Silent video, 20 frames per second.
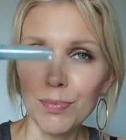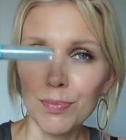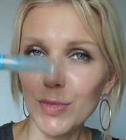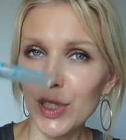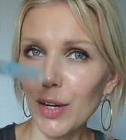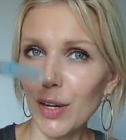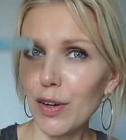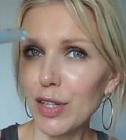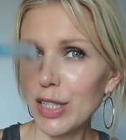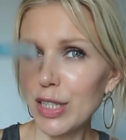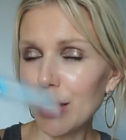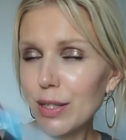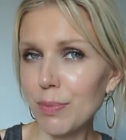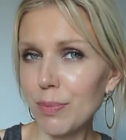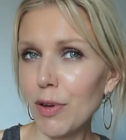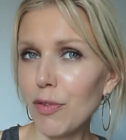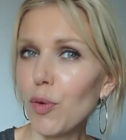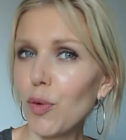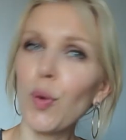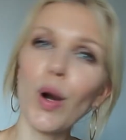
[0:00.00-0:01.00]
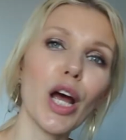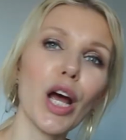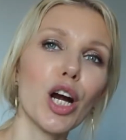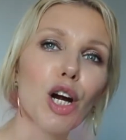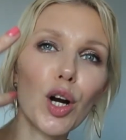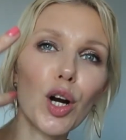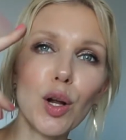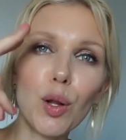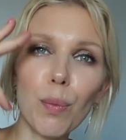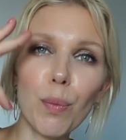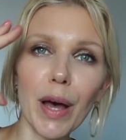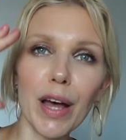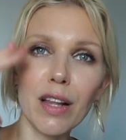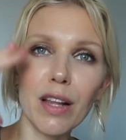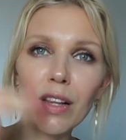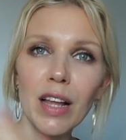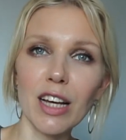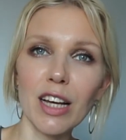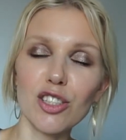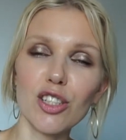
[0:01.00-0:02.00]
So it, before I curl
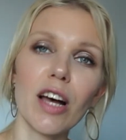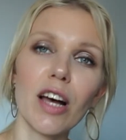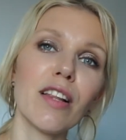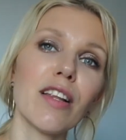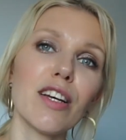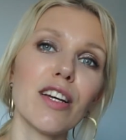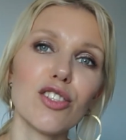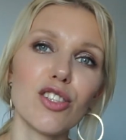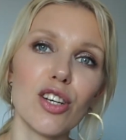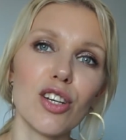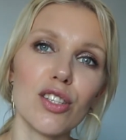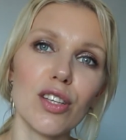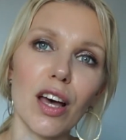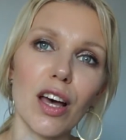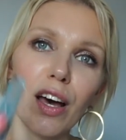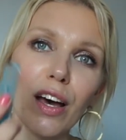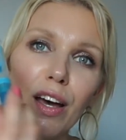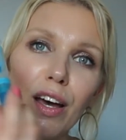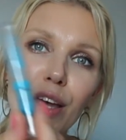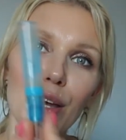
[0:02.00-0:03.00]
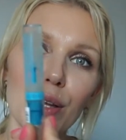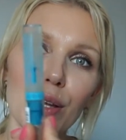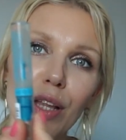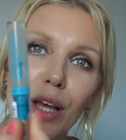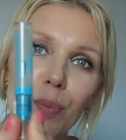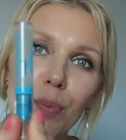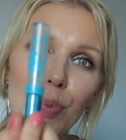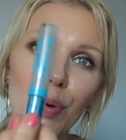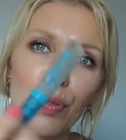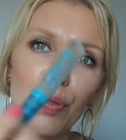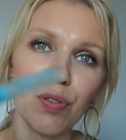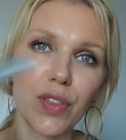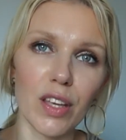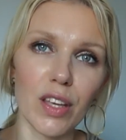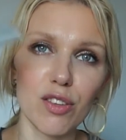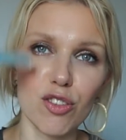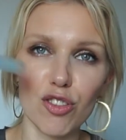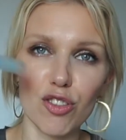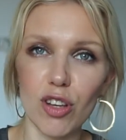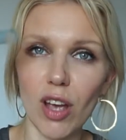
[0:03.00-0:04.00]
my lash eyelashes, I like put
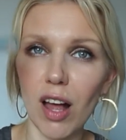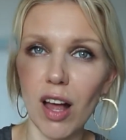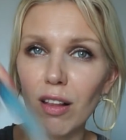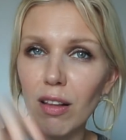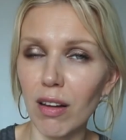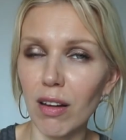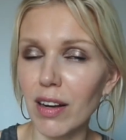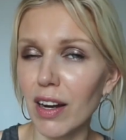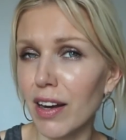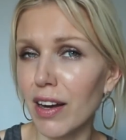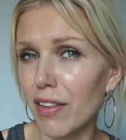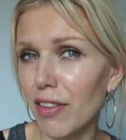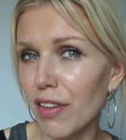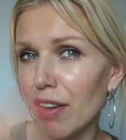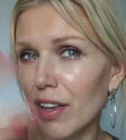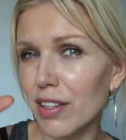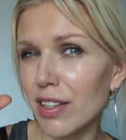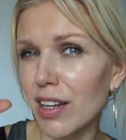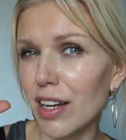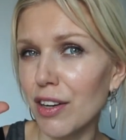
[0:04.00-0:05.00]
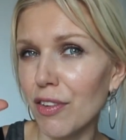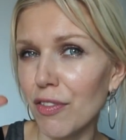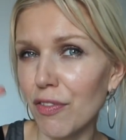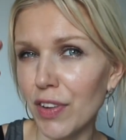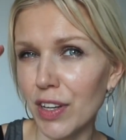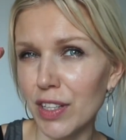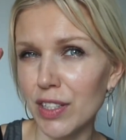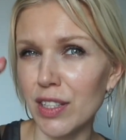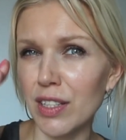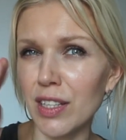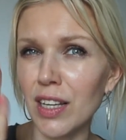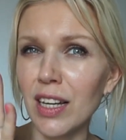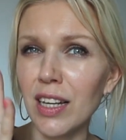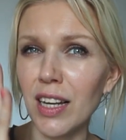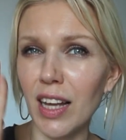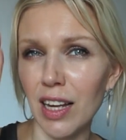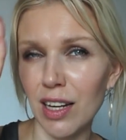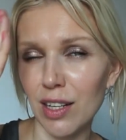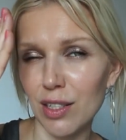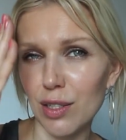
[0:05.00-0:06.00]
this gel on, and I think it kind of fixes
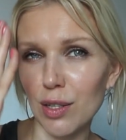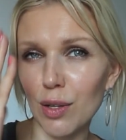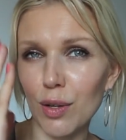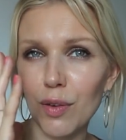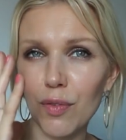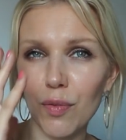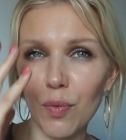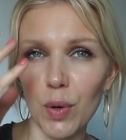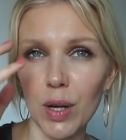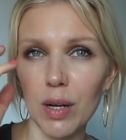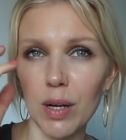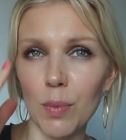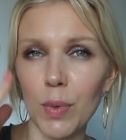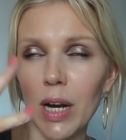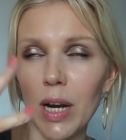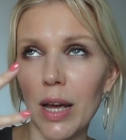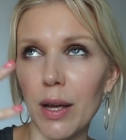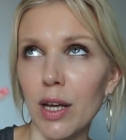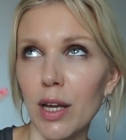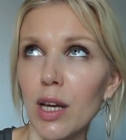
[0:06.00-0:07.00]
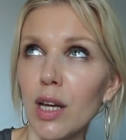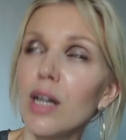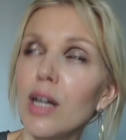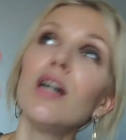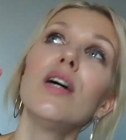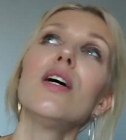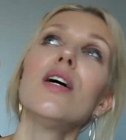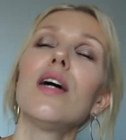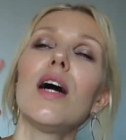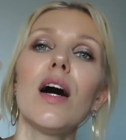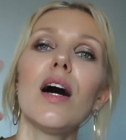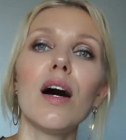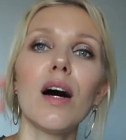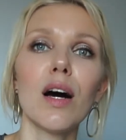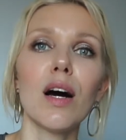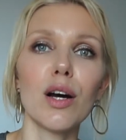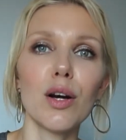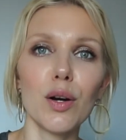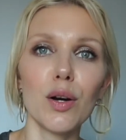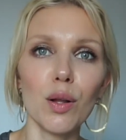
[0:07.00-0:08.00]
it. And it's sort of when when I
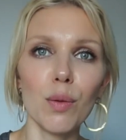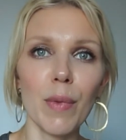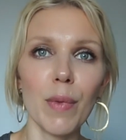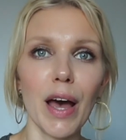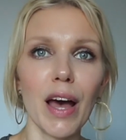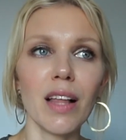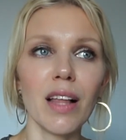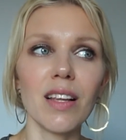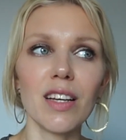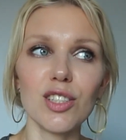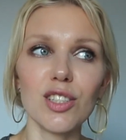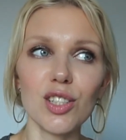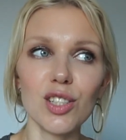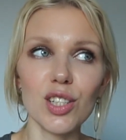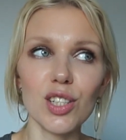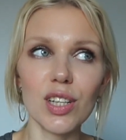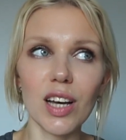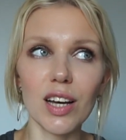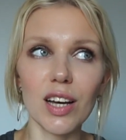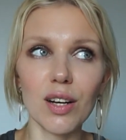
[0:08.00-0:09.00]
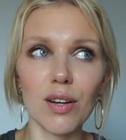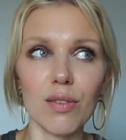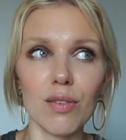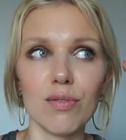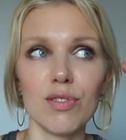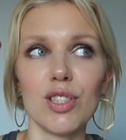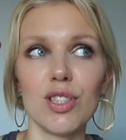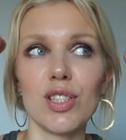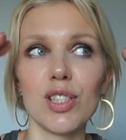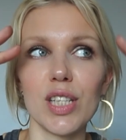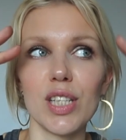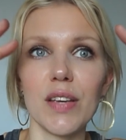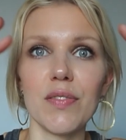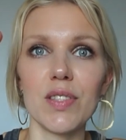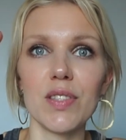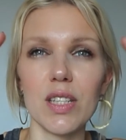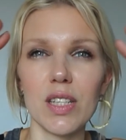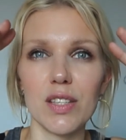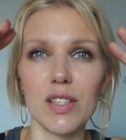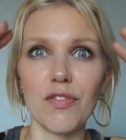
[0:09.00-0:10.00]
uh, curl my eyelashes, it kind of just
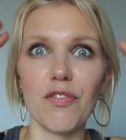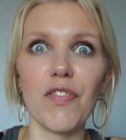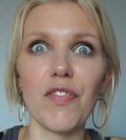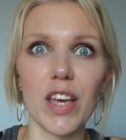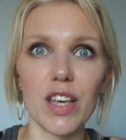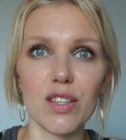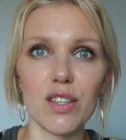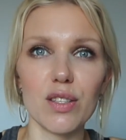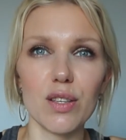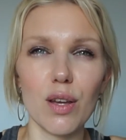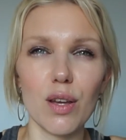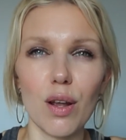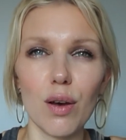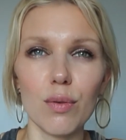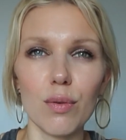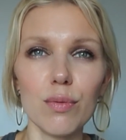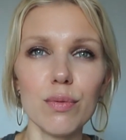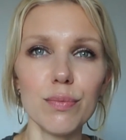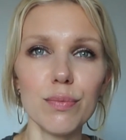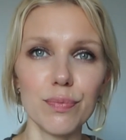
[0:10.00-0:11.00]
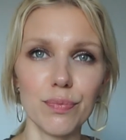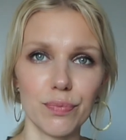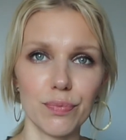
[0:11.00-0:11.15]
gives this fix, you know.